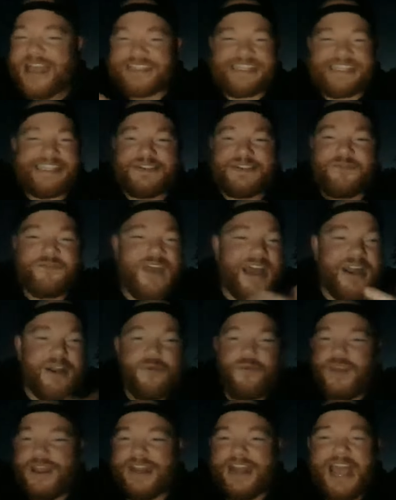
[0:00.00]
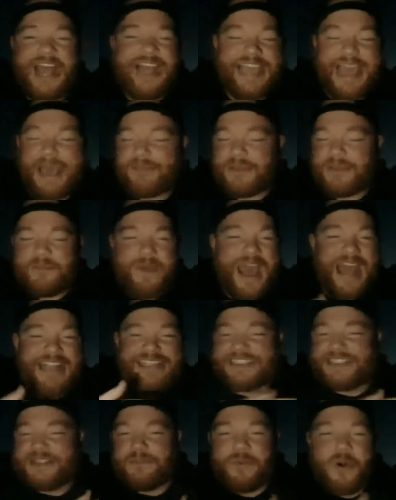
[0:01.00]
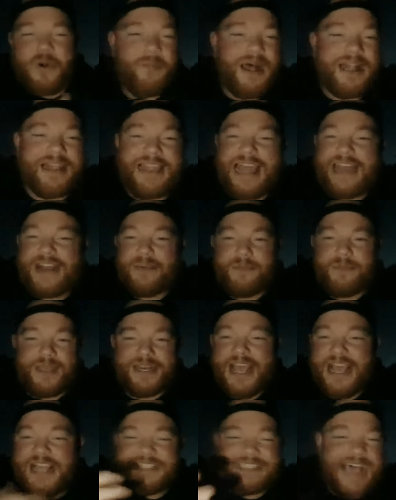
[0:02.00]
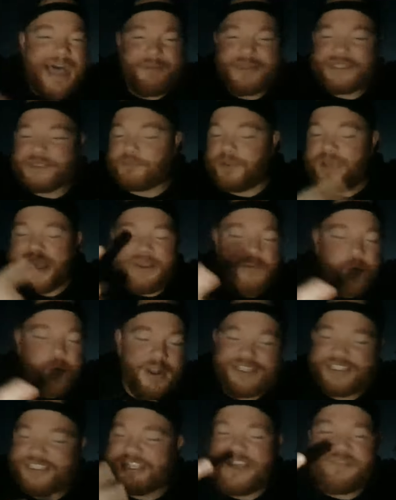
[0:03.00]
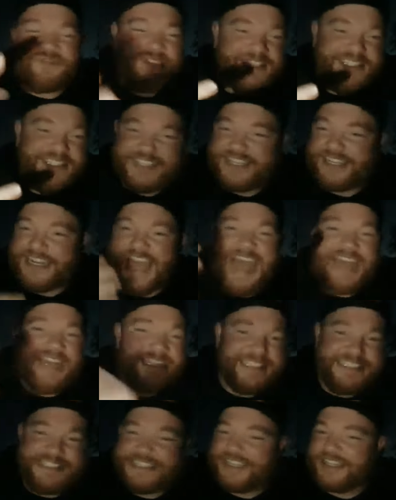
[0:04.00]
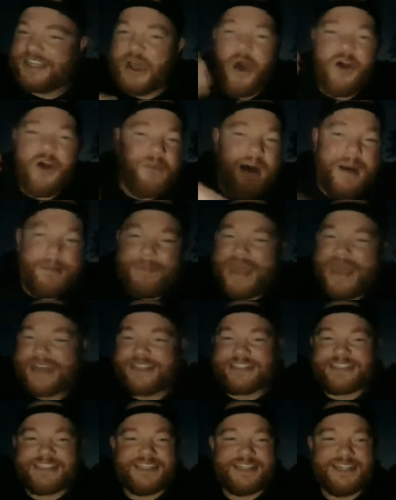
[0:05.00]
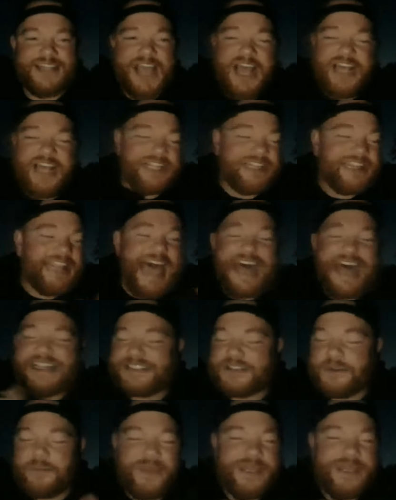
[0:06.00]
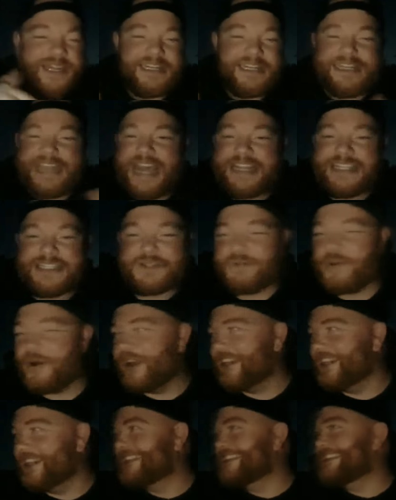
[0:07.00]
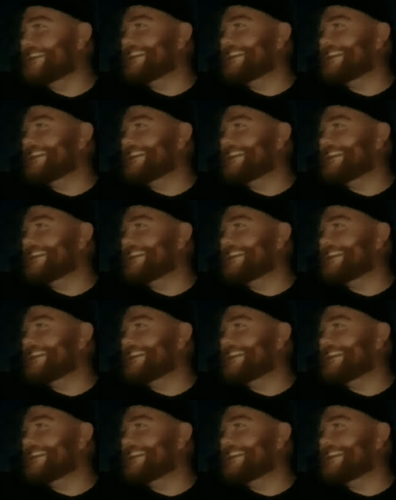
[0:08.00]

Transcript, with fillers: Seasoned veteran. Captain Patches up on my Letterman. Thomas pick one, Jefferson, Edison, off my medicine. The loudest will be the deadest one.